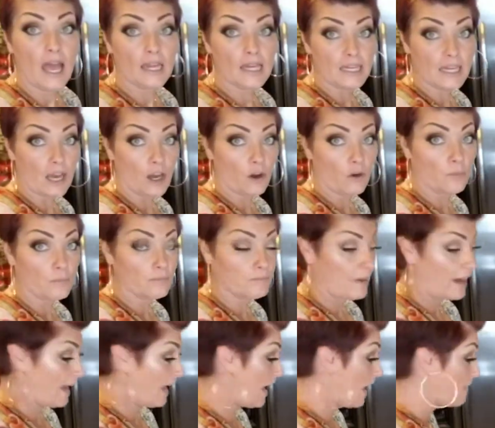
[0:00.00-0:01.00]
Now,
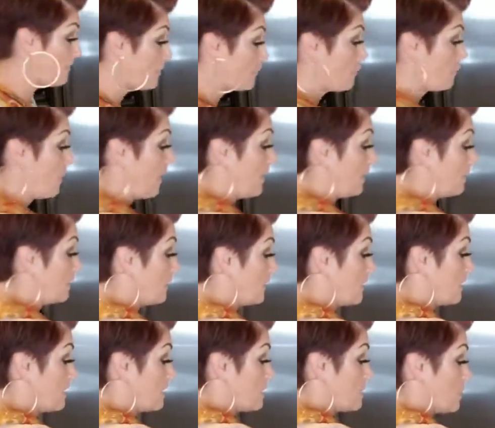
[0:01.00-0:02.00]
I have a fryer
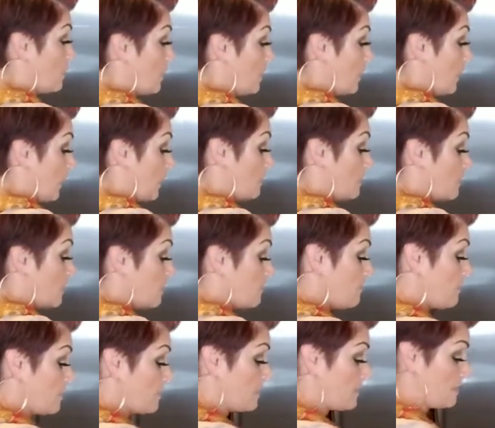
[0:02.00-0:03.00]
like this one. I
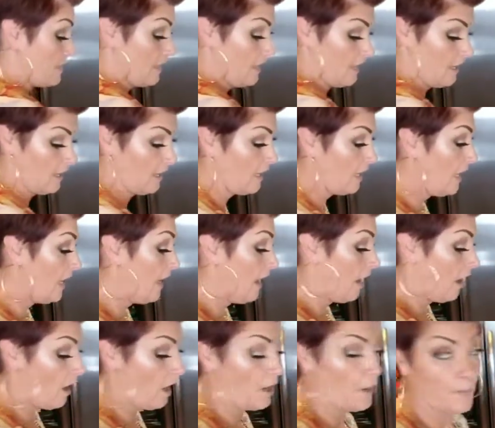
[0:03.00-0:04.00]
love this thing.
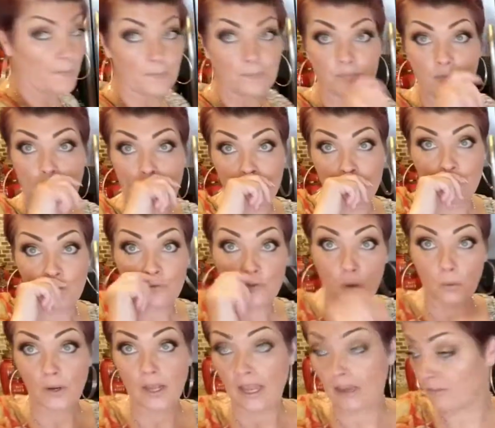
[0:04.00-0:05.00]
If you
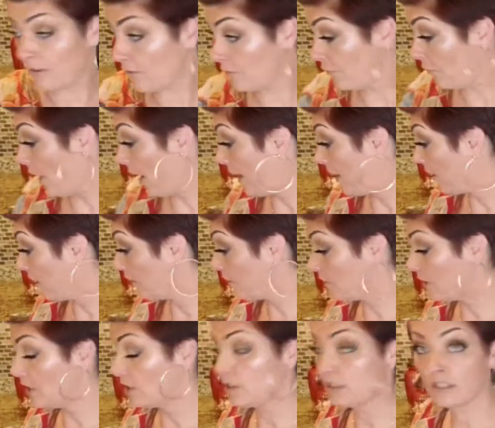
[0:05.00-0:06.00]
don't have a fryer, you
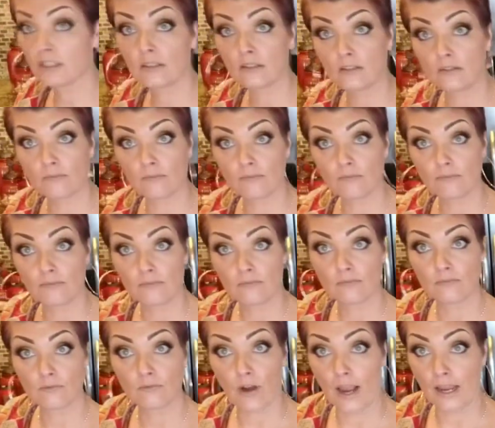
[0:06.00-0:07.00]
can just
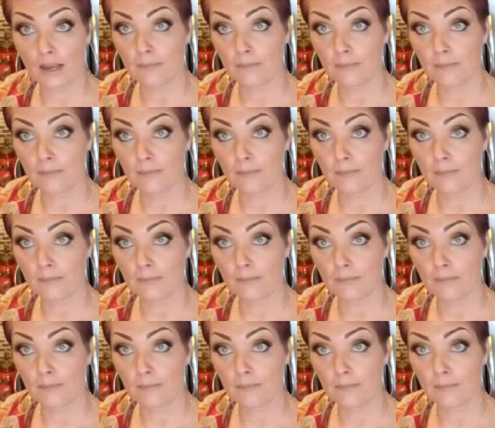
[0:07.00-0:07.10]
fry